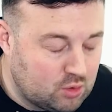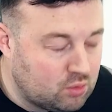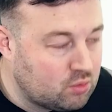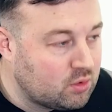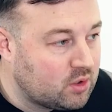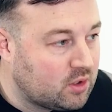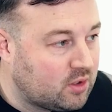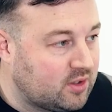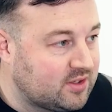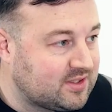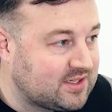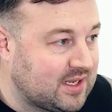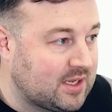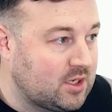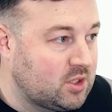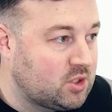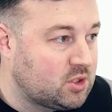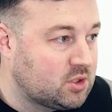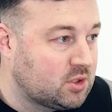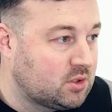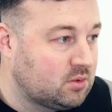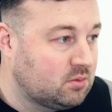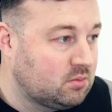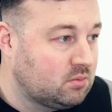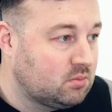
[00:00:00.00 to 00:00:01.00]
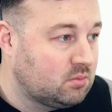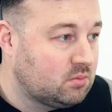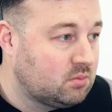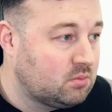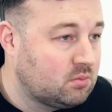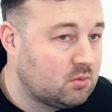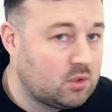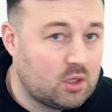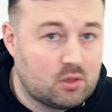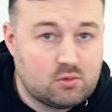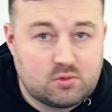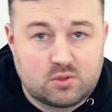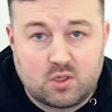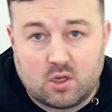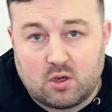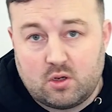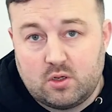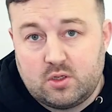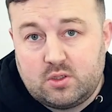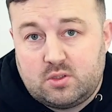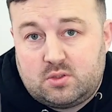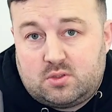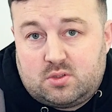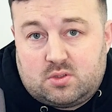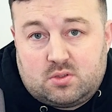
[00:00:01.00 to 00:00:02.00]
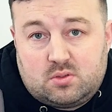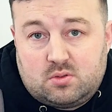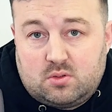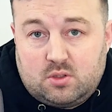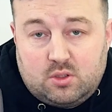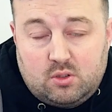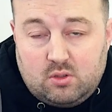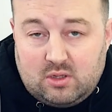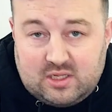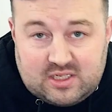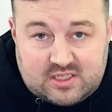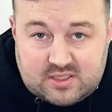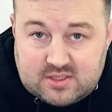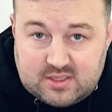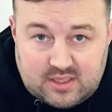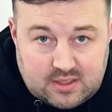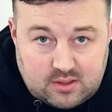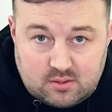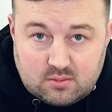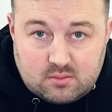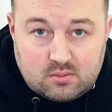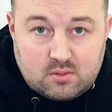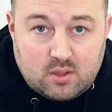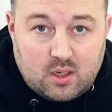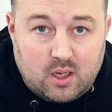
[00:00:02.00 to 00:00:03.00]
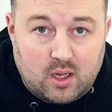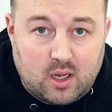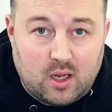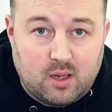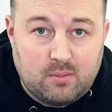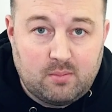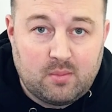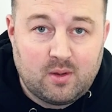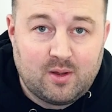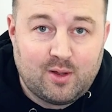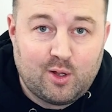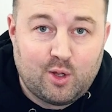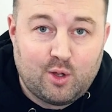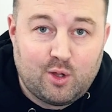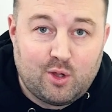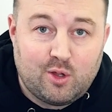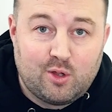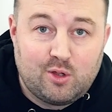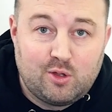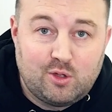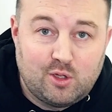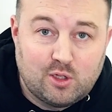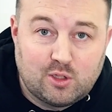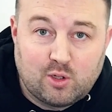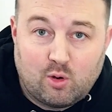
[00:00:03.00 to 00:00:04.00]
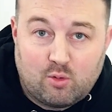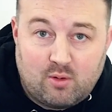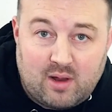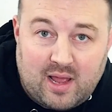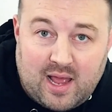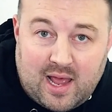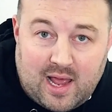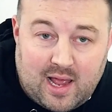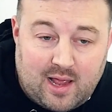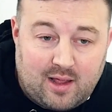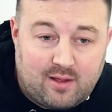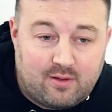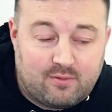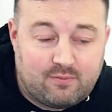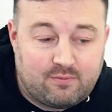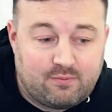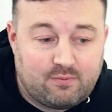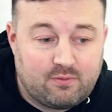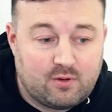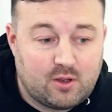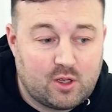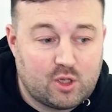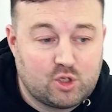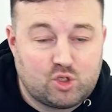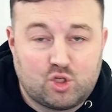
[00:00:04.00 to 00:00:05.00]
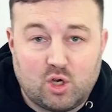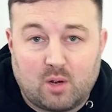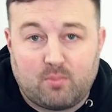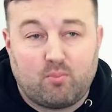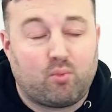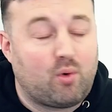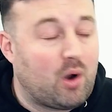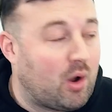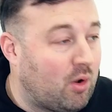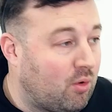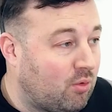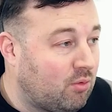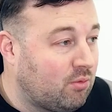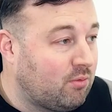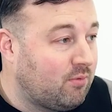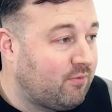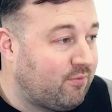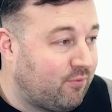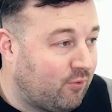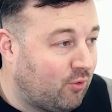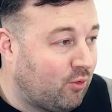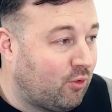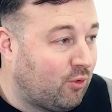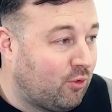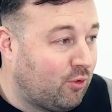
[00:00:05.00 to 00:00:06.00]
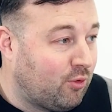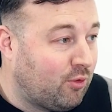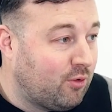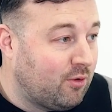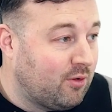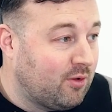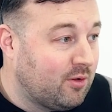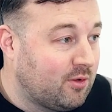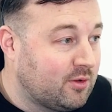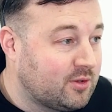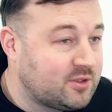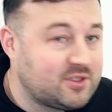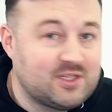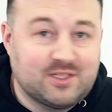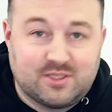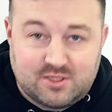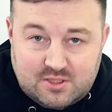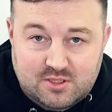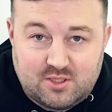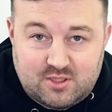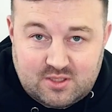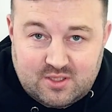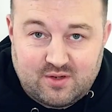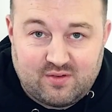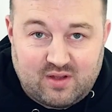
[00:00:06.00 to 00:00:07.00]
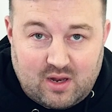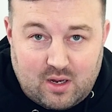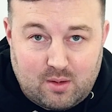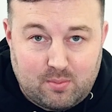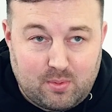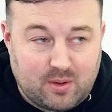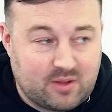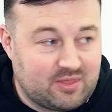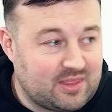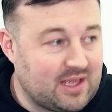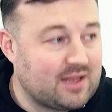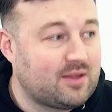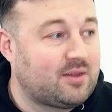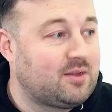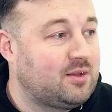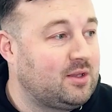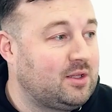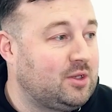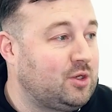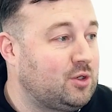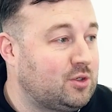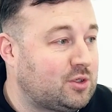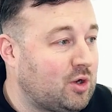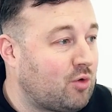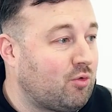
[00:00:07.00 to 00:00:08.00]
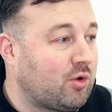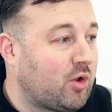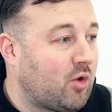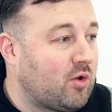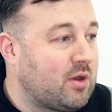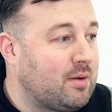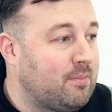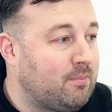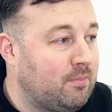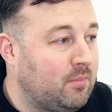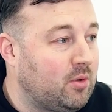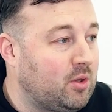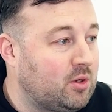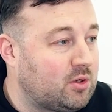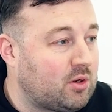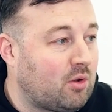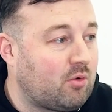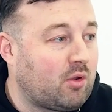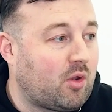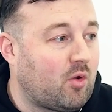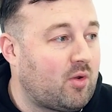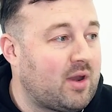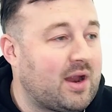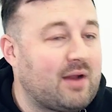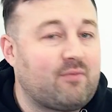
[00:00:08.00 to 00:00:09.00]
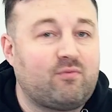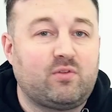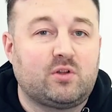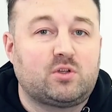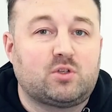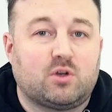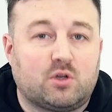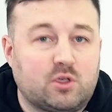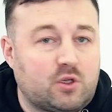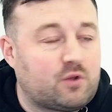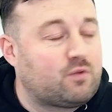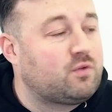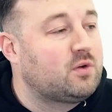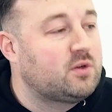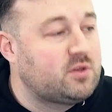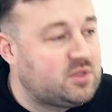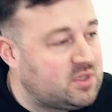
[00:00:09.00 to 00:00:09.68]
organisation, those guys, you listening, you don't have a job role for citizen developer. That you don't go and advertise for a